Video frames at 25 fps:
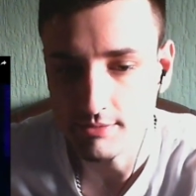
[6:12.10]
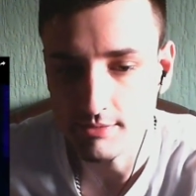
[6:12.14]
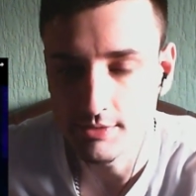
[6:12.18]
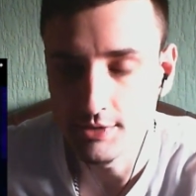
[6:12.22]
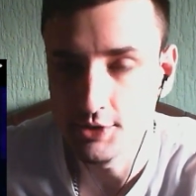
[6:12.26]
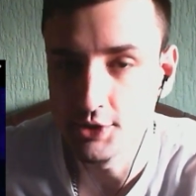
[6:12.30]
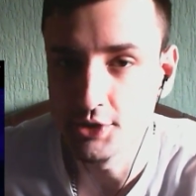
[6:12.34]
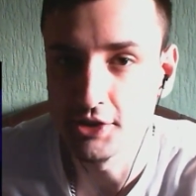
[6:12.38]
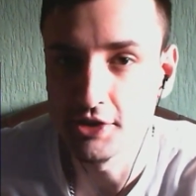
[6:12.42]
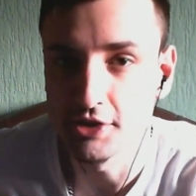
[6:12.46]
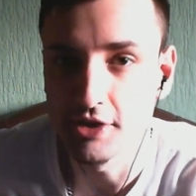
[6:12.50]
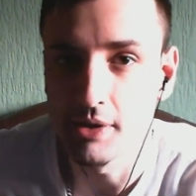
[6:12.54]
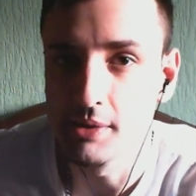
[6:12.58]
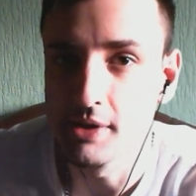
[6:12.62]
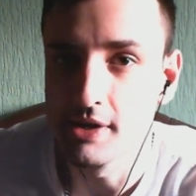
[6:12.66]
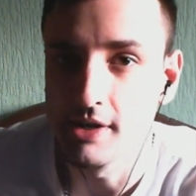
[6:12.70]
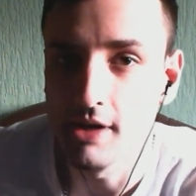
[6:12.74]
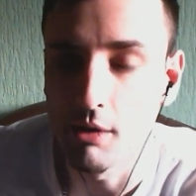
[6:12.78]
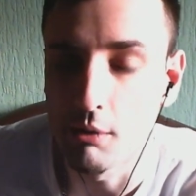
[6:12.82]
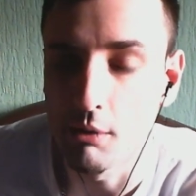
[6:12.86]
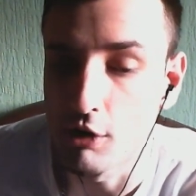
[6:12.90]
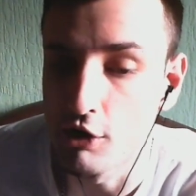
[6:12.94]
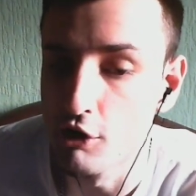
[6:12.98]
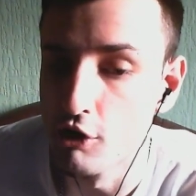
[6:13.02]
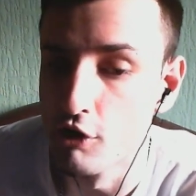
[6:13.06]
Just so you
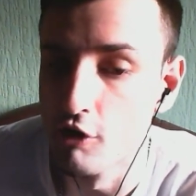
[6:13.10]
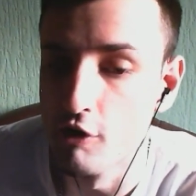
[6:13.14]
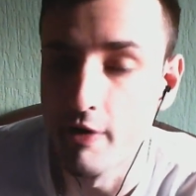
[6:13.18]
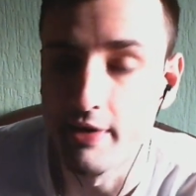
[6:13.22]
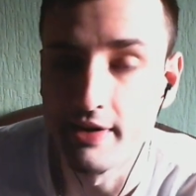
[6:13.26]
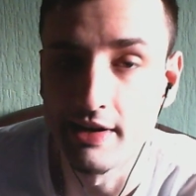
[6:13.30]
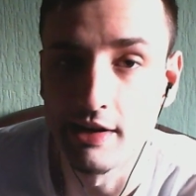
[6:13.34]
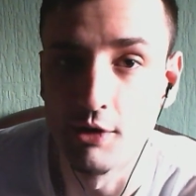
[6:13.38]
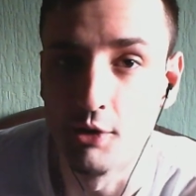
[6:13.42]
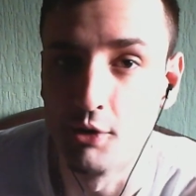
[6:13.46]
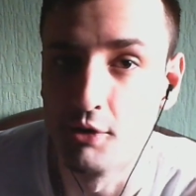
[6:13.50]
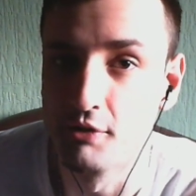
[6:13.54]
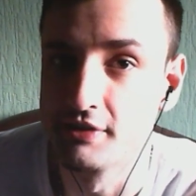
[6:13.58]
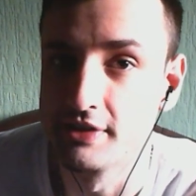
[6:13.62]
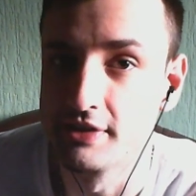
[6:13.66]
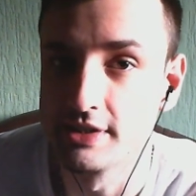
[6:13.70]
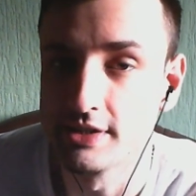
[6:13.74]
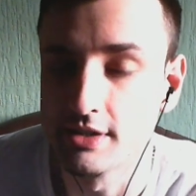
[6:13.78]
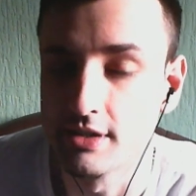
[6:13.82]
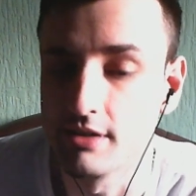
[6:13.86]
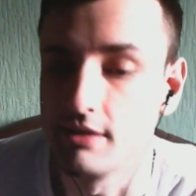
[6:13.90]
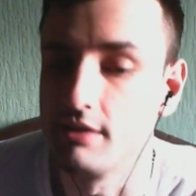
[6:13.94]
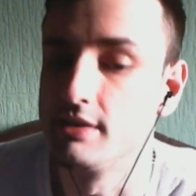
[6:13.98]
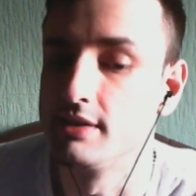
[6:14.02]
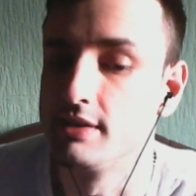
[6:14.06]
know, I already love this
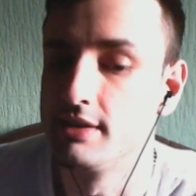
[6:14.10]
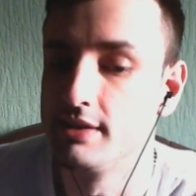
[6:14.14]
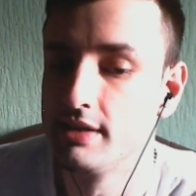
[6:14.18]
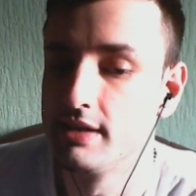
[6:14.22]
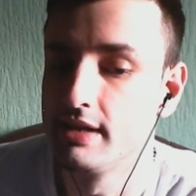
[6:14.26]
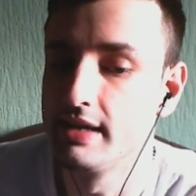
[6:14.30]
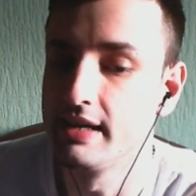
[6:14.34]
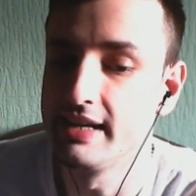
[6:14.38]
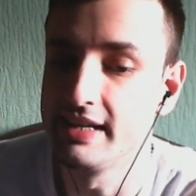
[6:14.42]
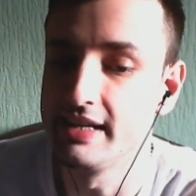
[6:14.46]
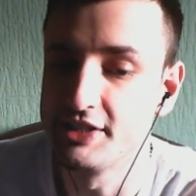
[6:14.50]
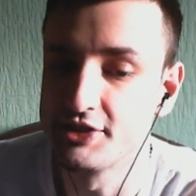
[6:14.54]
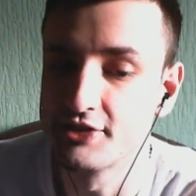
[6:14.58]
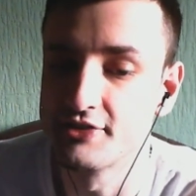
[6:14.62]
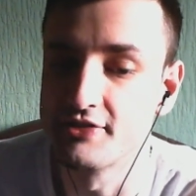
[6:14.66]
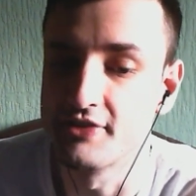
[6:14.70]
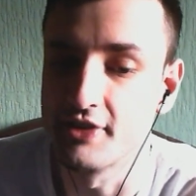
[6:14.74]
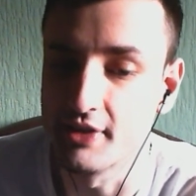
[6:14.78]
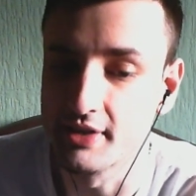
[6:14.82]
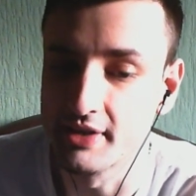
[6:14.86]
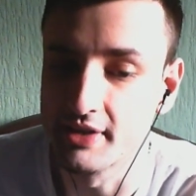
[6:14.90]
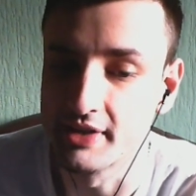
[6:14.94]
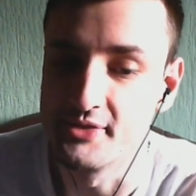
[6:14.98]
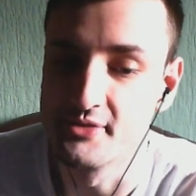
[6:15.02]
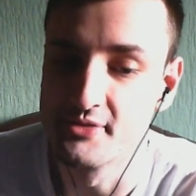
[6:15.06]
guy. He's
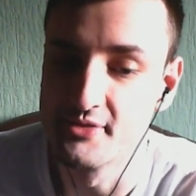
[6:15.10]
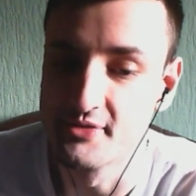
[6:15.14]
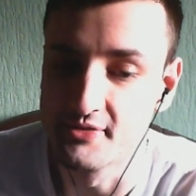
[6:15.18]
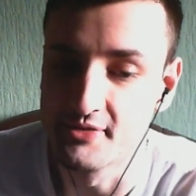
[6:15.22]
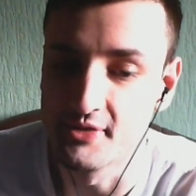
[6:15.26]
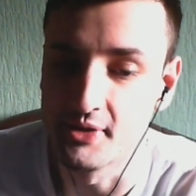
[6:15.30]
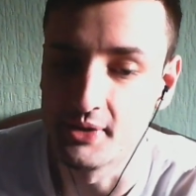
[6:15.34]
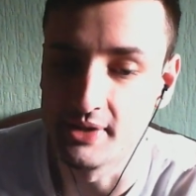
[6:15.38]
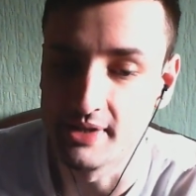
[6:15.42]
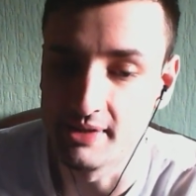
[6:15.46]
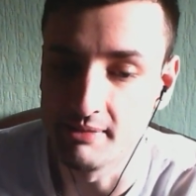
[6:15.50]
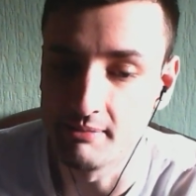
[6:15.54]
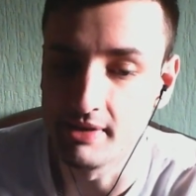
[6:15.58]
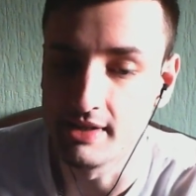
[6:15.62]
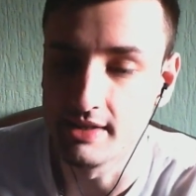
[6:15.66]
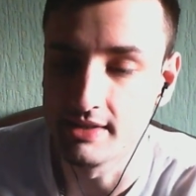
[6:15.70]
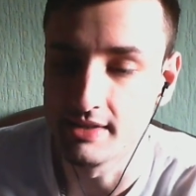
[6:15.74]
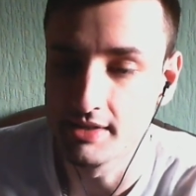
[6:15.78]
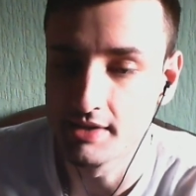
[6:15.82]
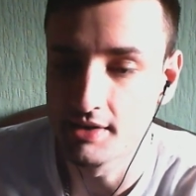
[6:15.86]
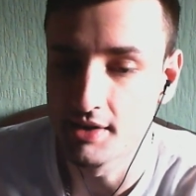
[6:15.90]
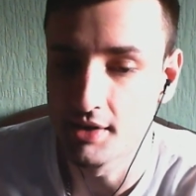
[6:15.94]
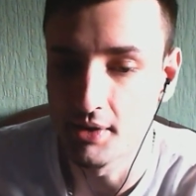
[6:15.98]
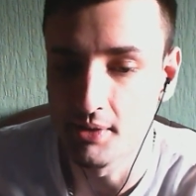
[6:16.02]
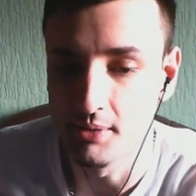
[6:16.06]
fucking funny, man.
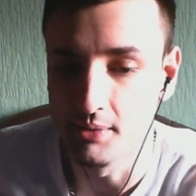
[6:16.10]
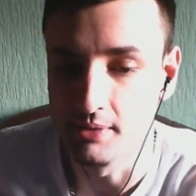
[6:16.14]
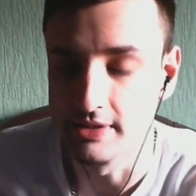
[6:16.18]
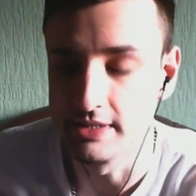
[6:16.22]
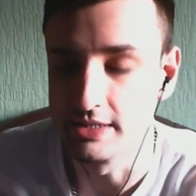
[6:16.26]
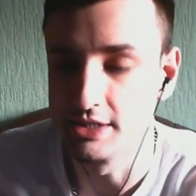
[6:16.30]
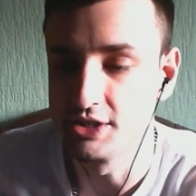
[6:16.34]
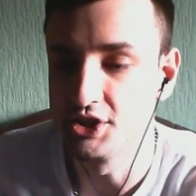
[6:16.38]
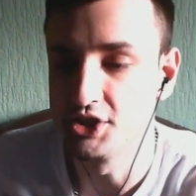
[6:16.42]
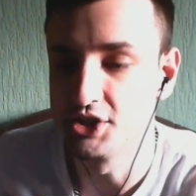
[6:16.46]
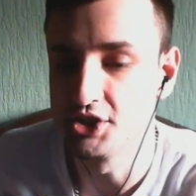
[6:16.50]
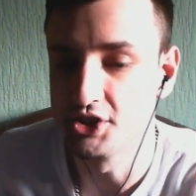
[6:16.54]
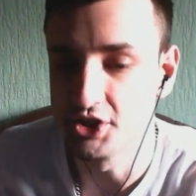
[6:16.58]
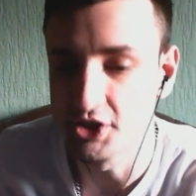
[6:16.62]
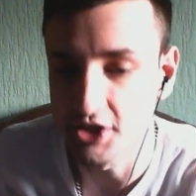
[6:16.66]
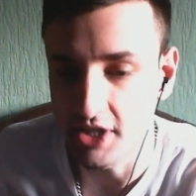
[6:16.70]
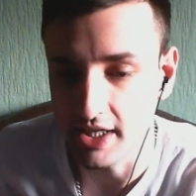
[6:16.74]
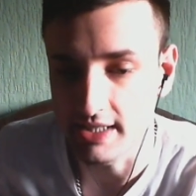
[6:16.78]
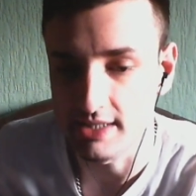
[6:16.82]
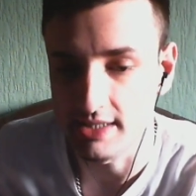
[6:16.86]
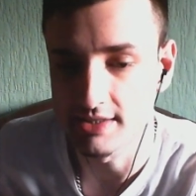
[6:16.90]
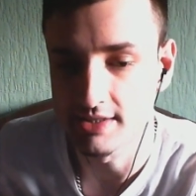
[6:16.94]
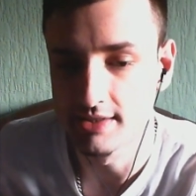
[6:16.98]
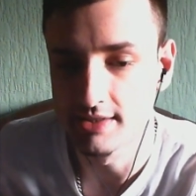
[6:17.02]
Holy shit.